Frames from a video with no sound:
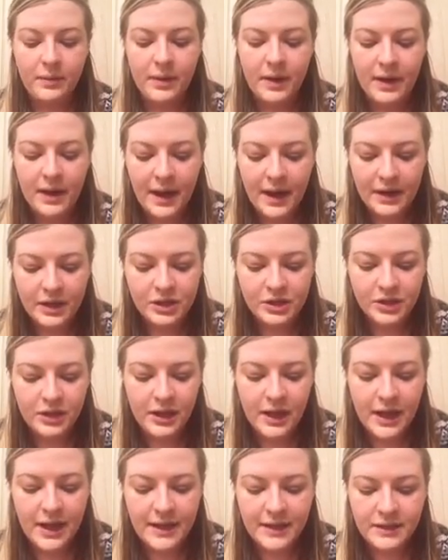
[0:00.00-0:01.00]
It actually
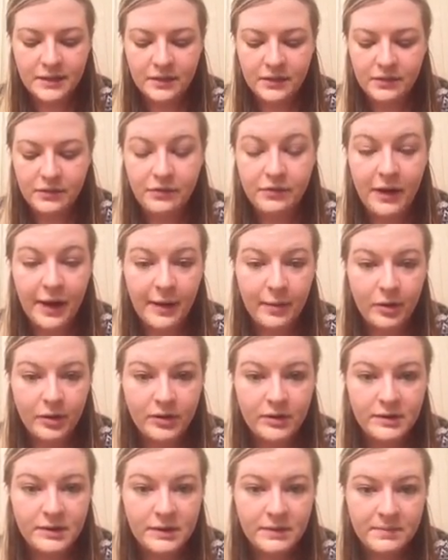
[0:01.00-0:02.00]
has
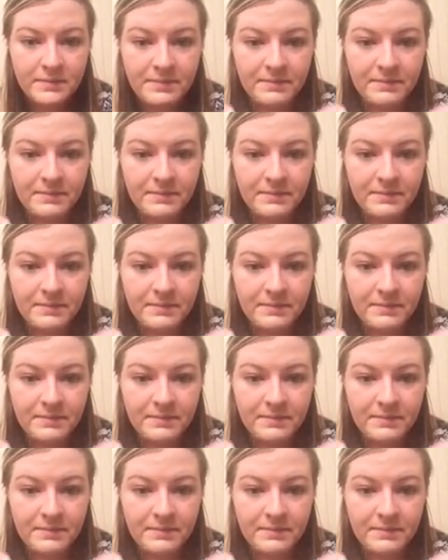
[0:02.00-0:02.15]
fibers